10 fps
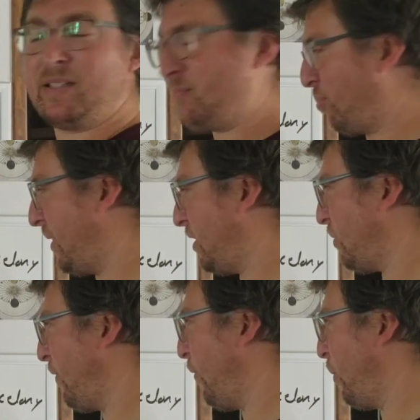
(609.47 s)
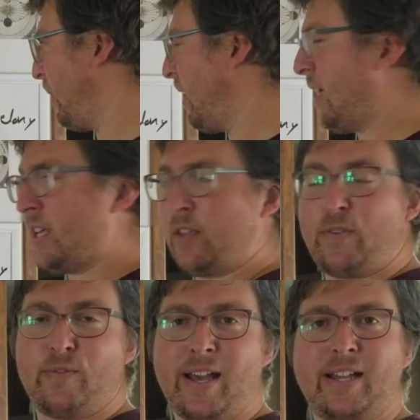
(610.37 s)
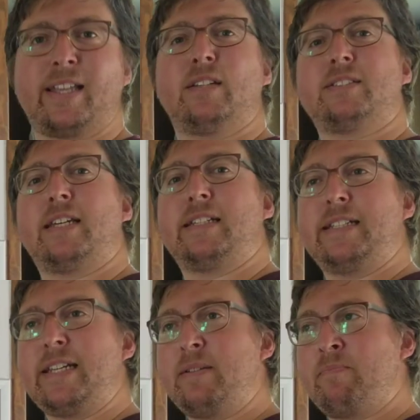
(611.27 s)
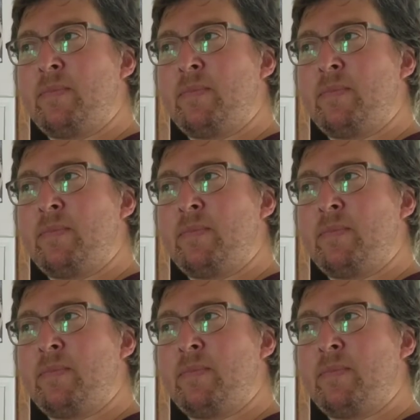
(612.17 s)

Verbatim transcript: Pretty straightforward. If you've got chalcedony